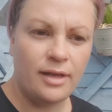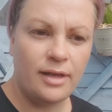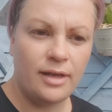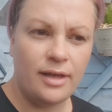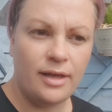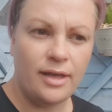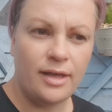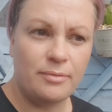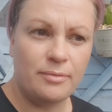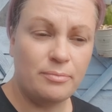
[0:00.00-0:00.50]

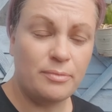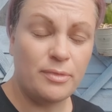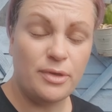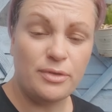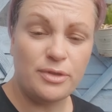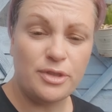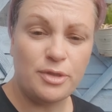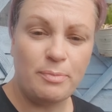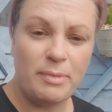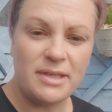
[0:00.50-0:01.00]
All
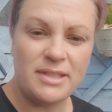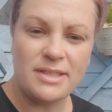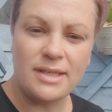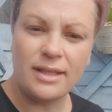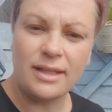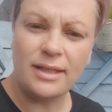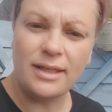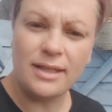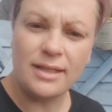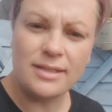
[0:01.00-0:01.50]
you
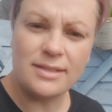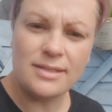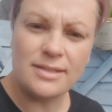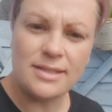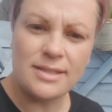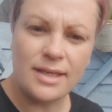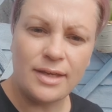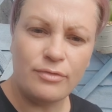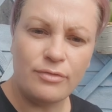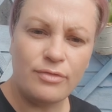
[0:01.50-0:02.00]
basically need is
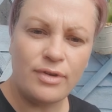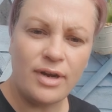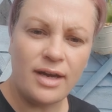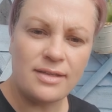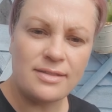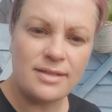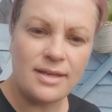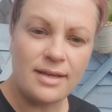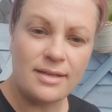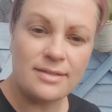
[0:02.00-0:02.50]
the right
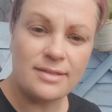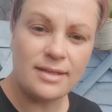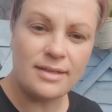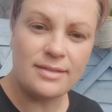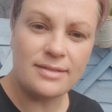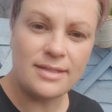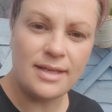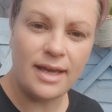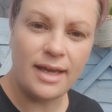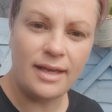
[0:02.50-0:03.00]
size
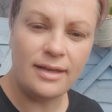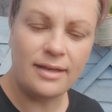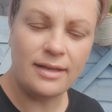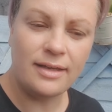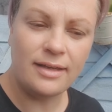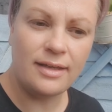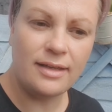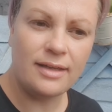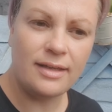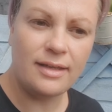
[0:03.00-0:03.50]
container
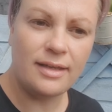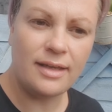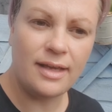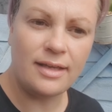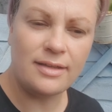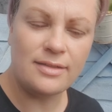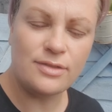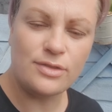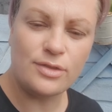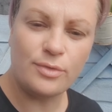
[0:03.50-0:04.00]

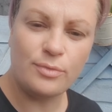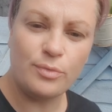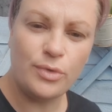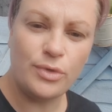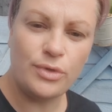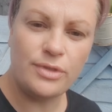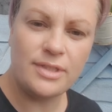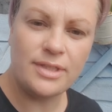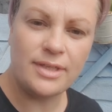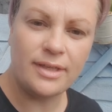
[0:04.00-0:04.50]
and some
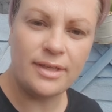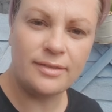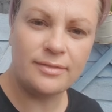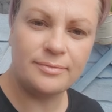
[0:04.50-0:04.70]
water.